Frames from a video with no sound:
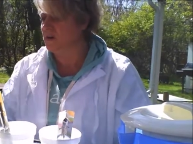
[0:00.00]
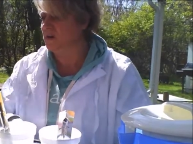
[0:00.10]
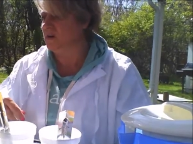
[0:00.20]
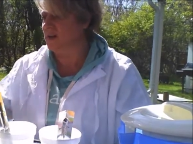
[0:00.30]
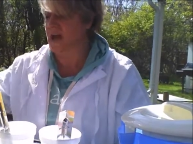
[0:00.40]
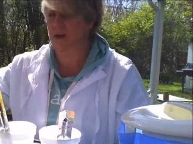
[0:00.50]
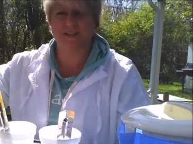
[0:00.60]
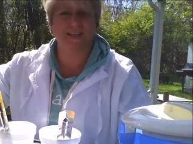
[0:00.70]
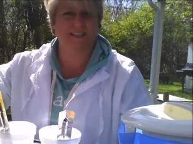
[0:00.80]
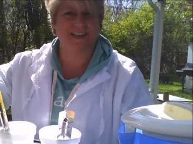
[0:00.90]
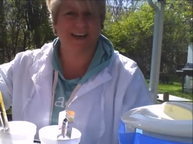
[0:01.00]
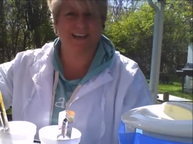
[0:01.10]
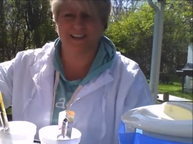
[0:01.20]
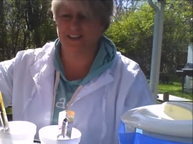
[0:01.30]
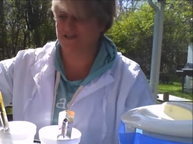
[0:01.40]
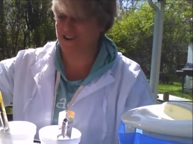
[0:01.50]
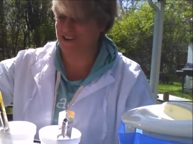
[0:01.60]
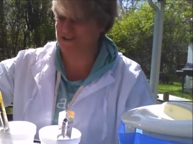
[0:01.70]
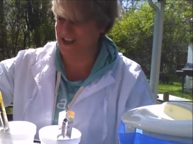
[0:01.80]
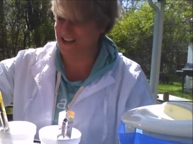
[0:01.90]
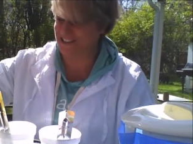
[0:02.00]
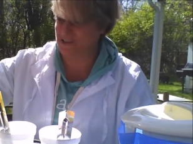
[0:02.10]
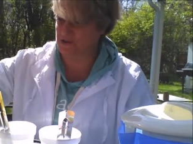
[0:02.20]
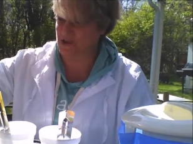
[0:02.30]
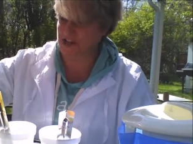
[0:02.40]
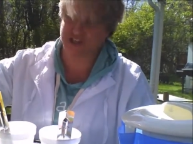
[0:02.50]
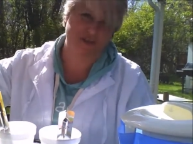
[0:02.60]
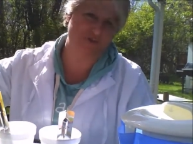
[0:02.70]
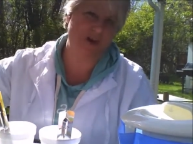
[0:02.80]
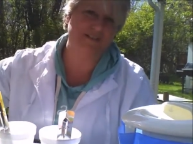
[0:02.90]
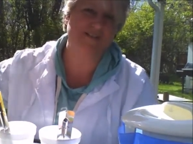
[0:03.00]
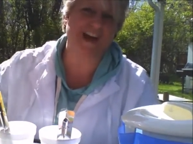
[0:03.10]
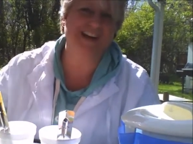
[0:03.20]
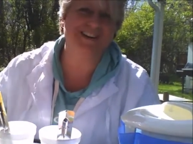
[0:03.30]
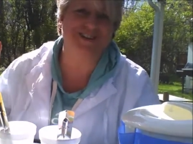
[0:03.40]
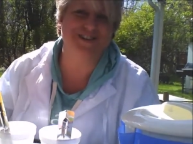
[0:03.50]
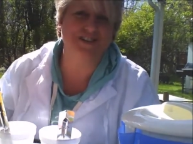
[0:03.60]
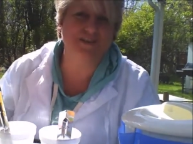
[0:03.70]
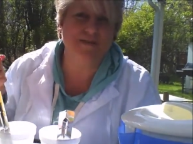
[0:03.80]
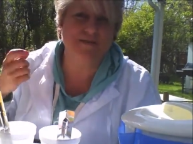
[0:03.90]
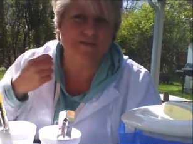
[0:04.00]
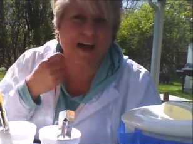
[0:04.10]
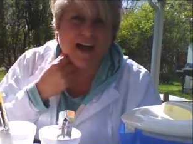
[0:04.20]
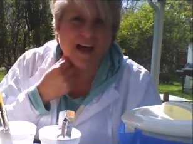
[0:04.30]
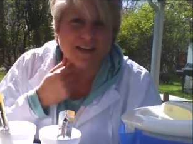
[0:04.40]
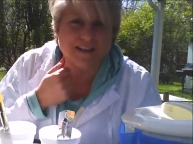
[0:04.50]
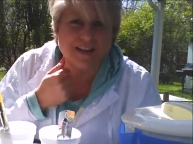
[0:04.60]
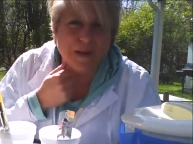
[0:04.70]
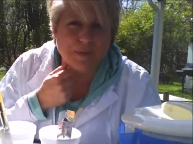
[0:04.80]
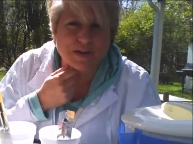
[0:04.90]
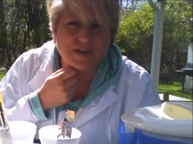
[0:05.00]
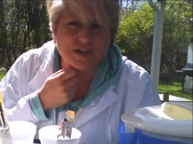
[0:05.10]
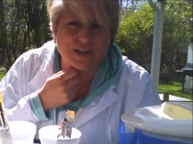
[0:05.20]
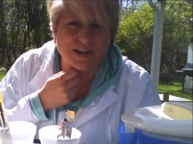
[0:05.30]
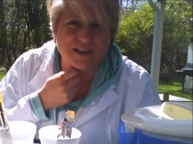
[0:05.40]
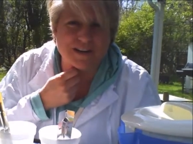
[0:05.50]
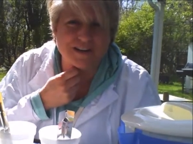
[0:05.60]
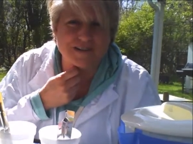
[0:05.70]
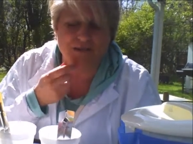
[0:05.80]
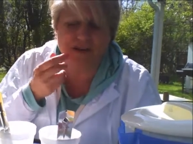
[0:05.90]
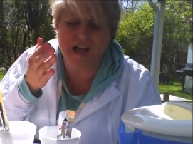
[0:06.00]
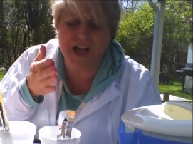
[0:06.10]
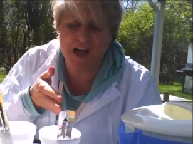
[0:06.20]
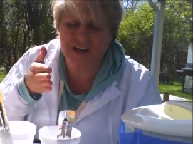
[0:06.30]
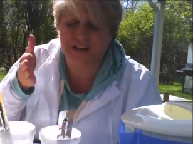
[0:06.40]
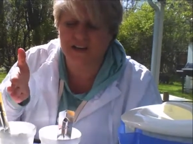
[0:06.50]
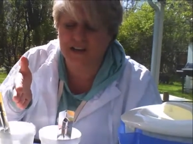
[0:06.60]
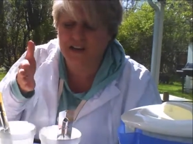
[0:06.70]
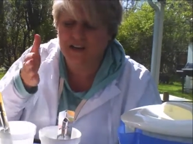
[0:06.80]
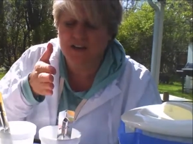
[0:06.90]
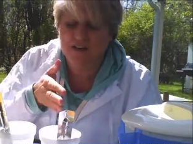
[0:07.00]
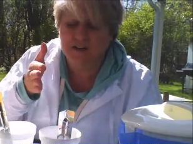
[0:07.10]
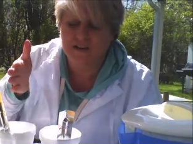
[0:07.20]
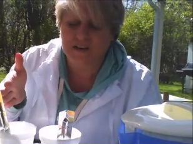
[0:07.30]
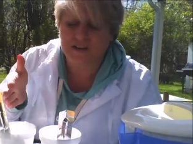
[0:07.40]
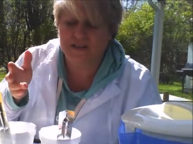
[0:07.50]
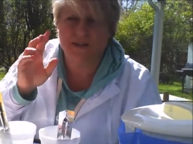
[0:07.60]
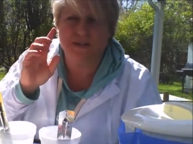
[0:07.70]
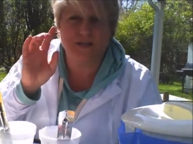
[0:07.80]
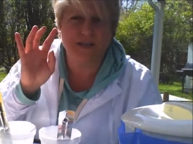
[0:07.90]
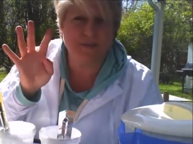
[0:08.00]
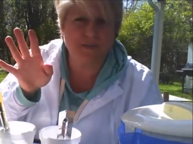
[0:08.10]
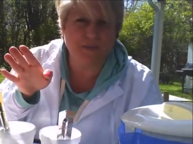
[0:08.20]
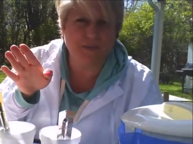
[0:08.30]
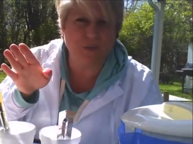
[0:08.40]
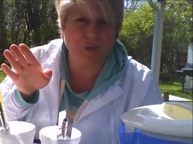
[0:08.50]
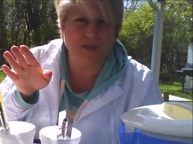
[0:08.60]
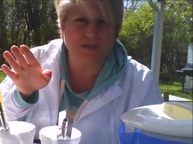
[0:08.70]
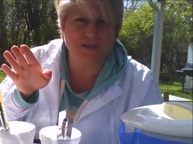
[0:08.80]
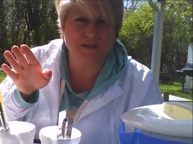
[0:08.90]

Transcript: And how does that tie into our lesson question? What factors affect temperature? So I've added the same type of bolts,